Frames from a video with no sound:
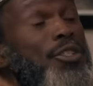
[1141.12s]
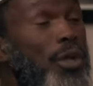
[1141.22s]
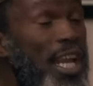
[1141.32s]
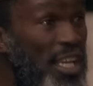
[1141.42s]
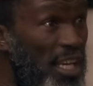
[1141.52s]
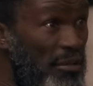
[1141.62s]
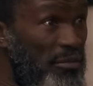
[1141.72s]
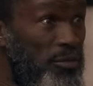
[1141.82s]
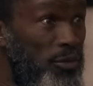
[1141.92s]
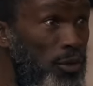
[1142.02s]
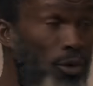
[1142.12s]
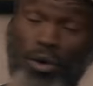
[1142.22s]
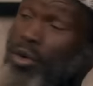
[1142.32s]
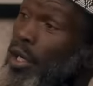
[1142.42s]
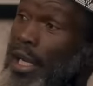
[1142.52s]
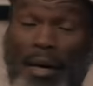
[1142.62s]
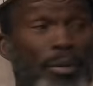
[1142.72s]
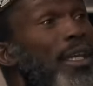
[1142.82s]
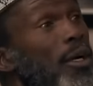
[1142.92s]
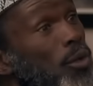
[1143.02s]
educated him.
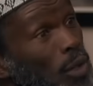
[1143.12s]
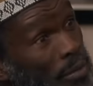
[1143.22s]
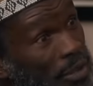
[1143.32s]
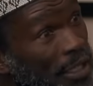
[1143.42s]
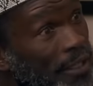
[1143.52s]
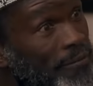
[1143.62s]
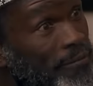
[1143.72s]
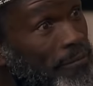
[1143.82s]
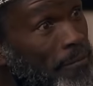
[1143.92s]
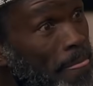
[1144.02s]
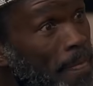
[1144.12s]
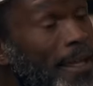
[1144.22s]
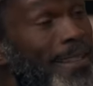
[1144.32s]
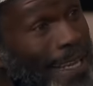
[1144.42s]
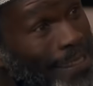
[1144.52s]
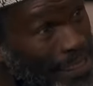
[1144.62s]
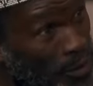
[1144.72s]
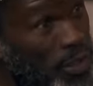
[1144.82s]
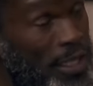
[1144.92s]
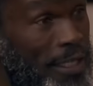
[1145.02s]
He grew up here,
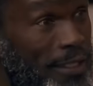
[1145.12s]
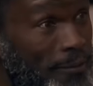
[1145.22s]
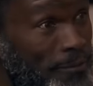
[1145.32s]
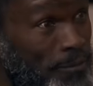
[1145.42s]
dancing with us.